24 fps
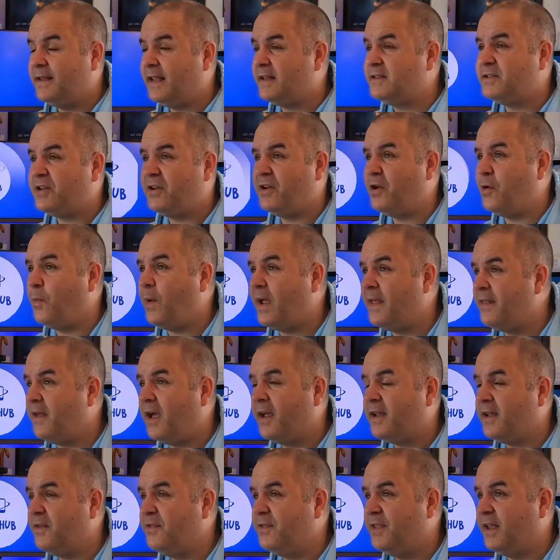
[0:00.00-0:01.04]
That's the only way that
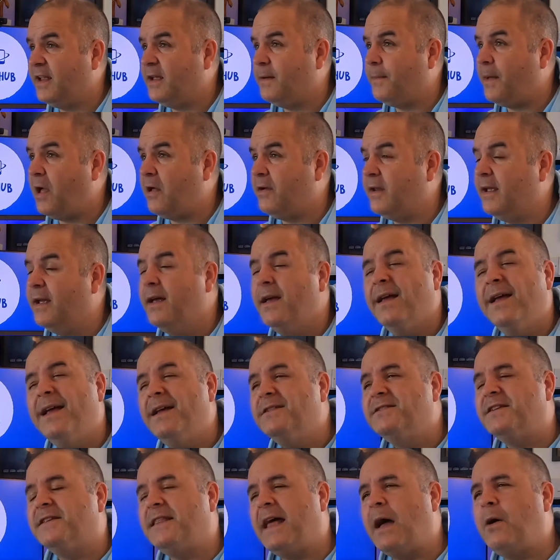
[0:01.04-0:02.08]
I can think about it.
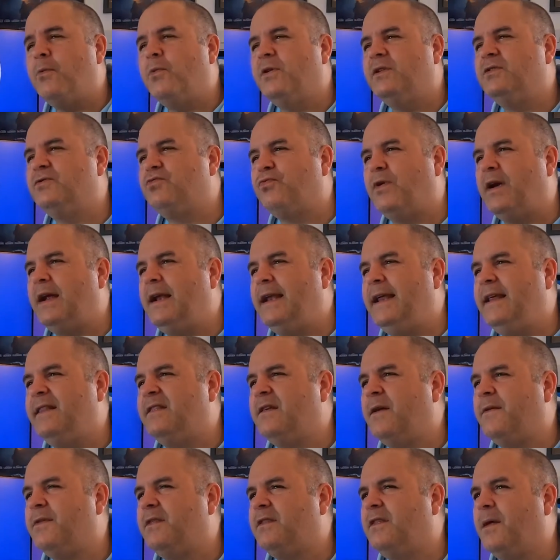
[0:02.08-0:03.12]
So that was really
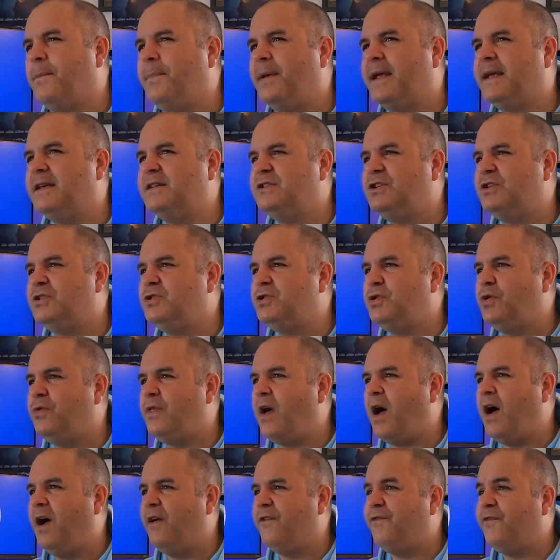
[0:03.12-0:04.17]
the biggest issue
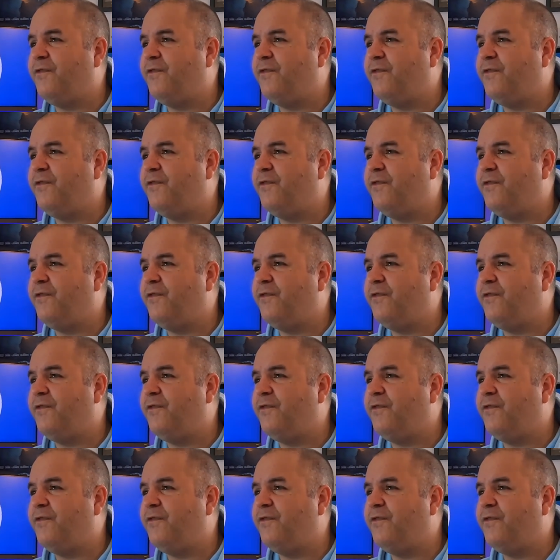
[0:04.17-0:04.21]
that I